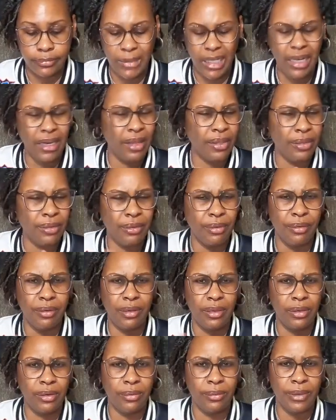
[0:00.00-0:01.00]
another
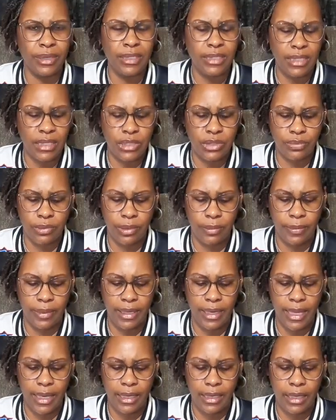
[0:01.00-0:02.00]
little accessory or
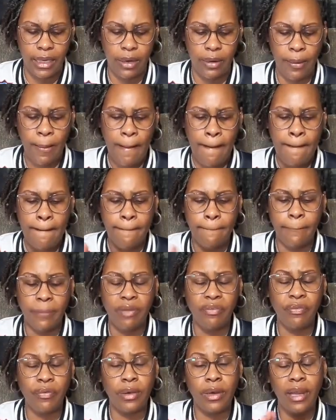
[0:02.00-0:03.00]
whatnot in there.
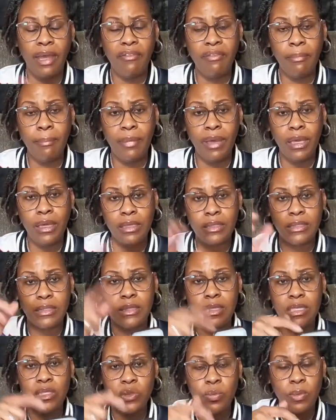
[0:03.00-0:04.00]
But for 11 bucks,
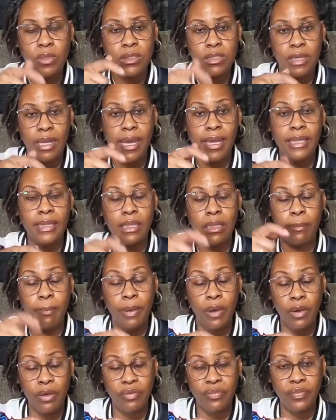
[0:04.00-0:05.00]
this was like the
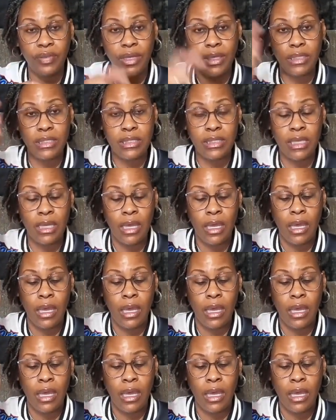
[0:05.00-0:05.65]
perfect